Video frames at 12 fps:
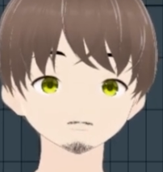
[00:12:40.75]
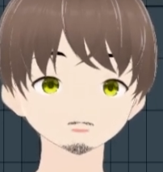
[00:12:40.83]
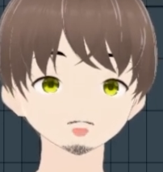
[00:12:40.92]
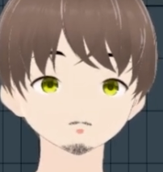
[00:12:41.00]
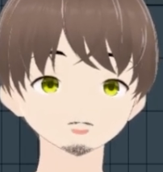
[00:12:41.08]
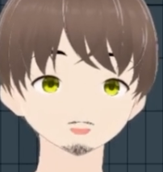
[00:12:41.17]

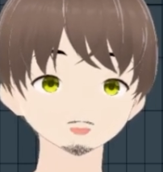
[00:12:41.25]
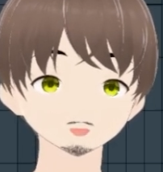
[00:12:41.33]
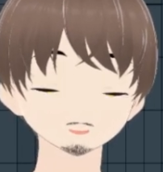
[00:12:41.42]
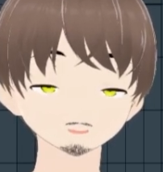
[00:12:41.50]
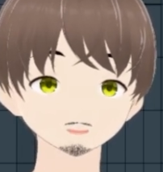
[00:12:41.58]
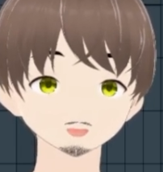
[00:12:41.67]
Now what deep
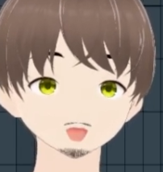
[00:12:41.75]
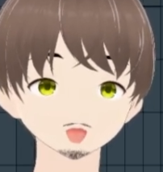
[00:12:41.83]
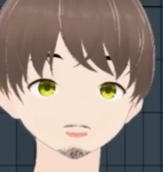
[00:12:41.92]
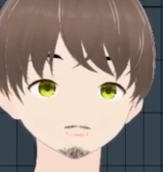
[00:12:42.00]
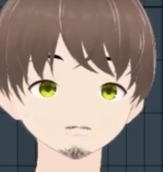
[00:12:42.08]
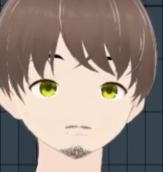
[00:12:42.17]
breath
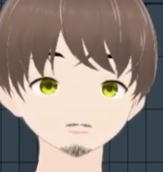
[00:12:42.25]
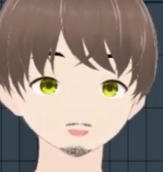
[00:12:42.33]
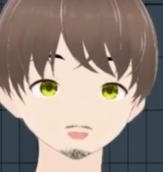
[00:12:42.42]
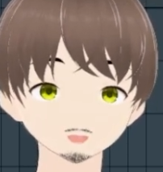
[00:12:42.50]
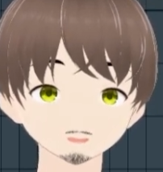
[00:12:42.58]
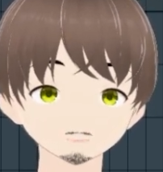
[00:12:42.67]
does
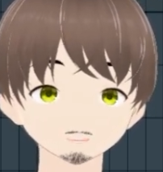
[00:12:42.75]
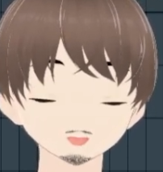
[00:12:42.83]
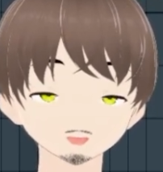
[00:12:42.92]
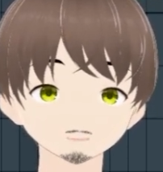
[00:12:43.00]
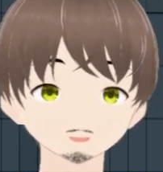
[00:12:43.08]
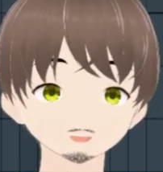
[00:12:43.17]
is it
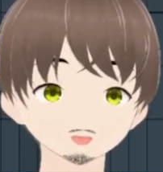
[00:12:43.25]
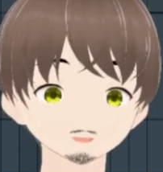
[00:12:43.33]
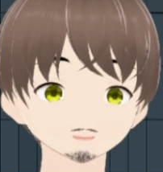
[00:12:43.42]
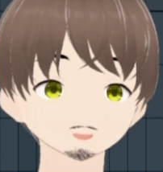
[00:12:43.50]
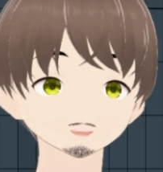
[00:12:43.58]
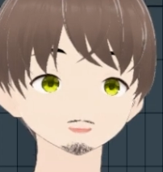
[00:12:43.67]
gets rid of
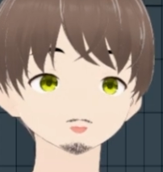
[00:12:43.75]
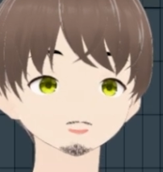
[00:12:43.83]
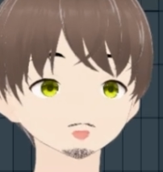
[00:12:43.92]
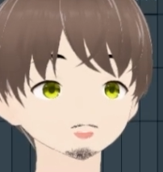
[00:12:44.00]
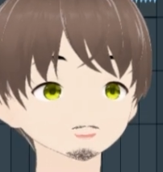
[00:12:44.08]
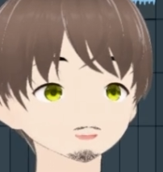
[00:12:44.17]
the, the